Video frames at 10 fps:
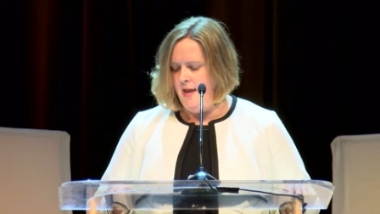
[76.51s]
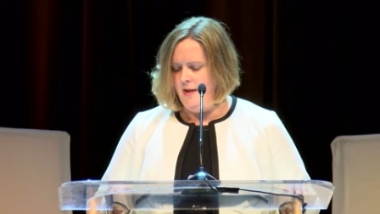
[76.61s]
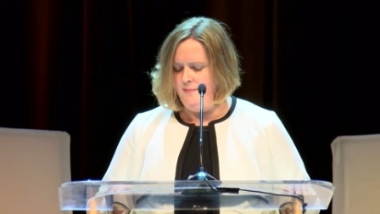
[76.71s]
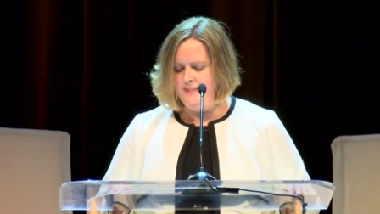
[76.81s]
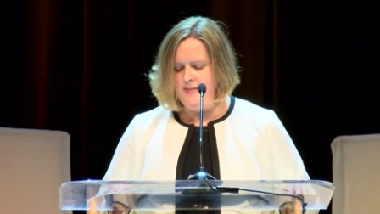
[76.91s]

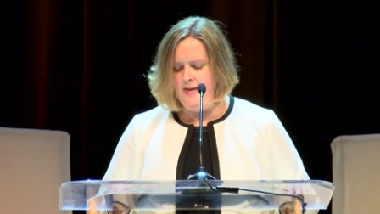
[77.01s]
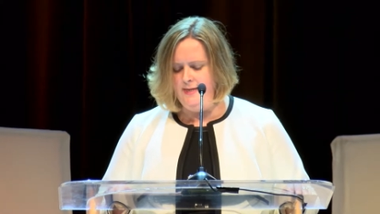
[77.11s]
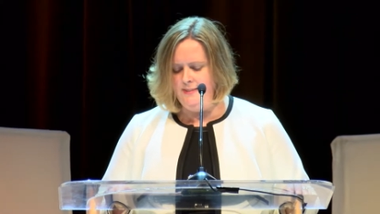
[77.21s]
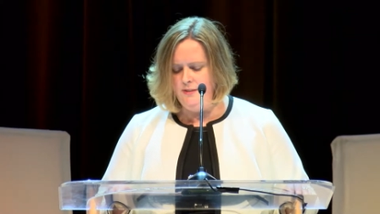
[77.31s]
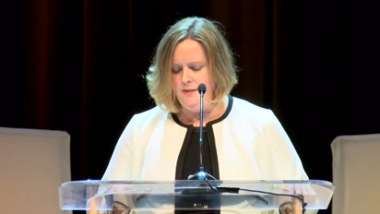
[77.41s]
And
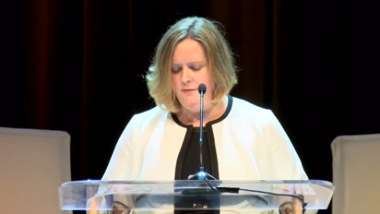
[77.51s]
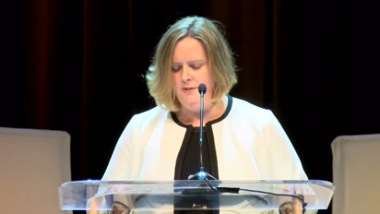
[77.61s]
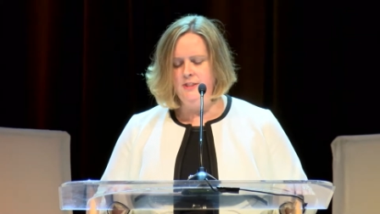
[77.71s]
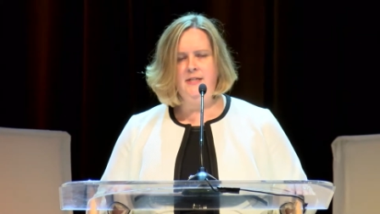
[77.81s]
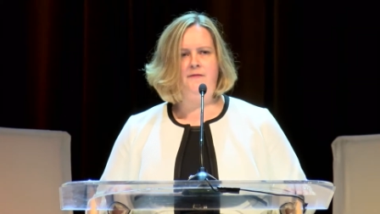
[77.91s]
besides, we
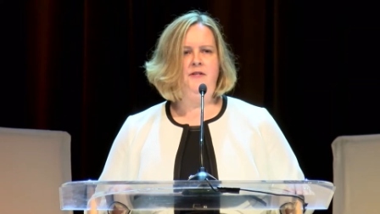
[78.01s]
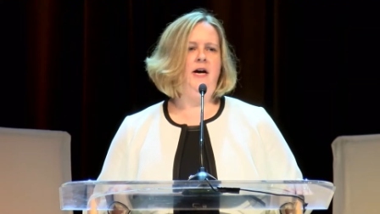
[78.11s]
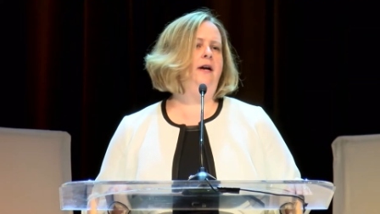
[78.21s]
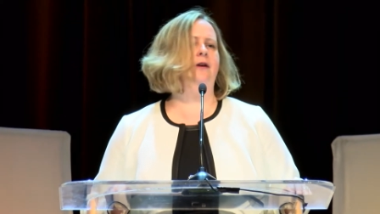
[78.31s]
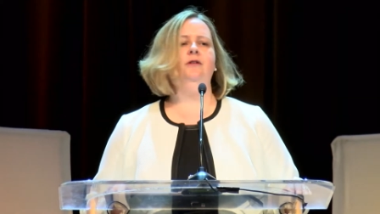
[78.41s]
just have to
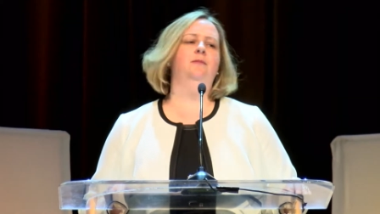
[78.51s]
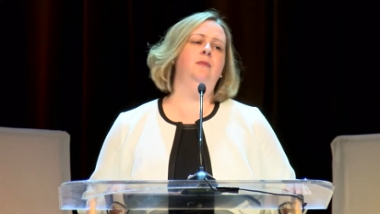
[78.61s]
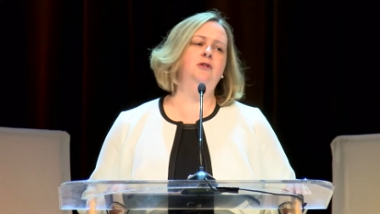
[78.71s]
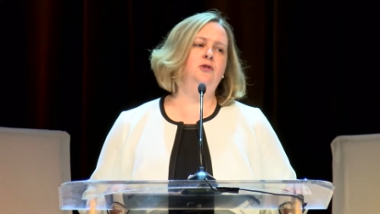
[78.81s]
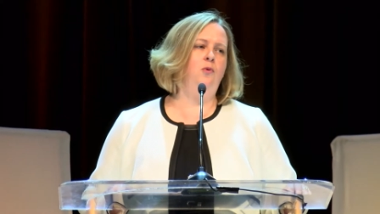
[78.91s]
hire the
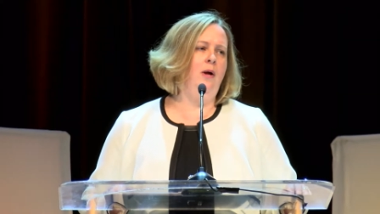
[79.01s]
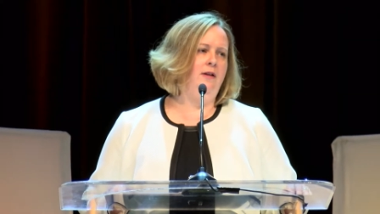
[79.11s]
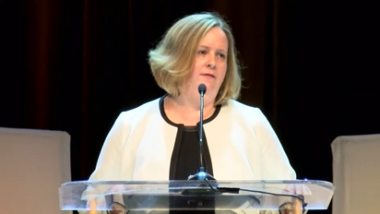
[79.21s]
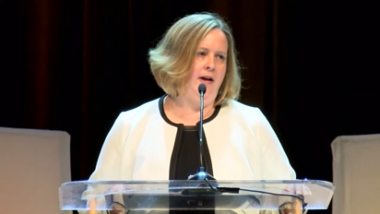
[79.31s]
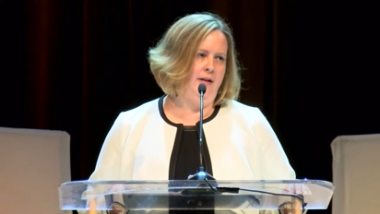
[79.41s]
most
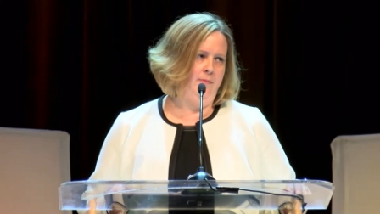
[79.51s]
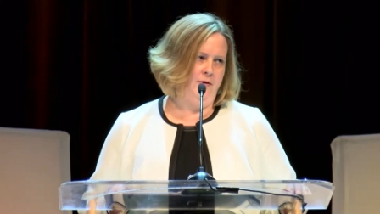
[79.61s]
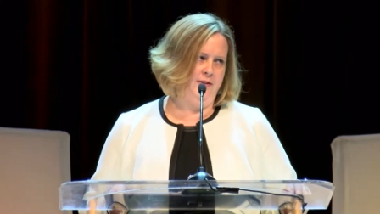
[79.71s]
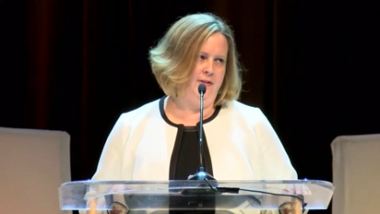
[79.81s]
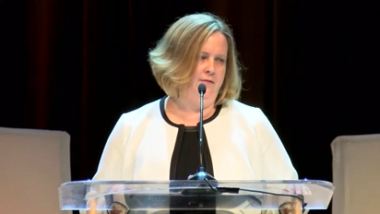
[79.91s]
qualified
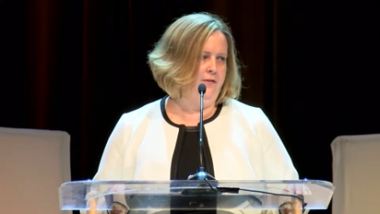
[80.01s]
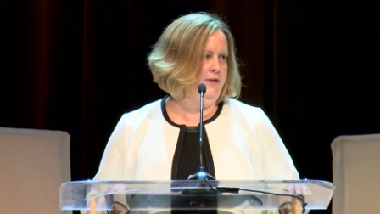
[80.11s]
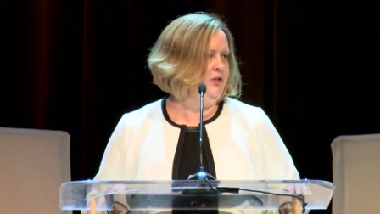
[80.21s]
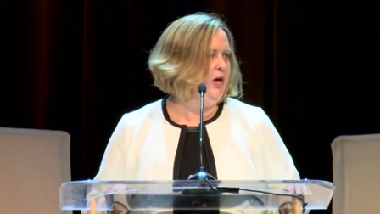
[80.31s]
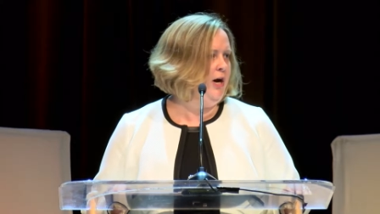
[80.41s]
person for the
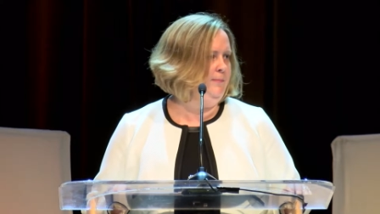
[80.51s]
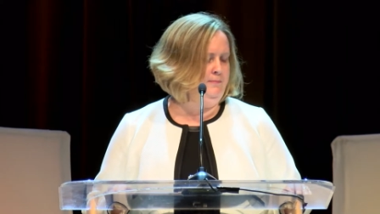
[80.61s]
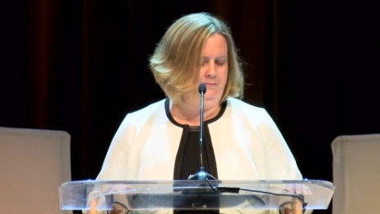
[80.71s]
job.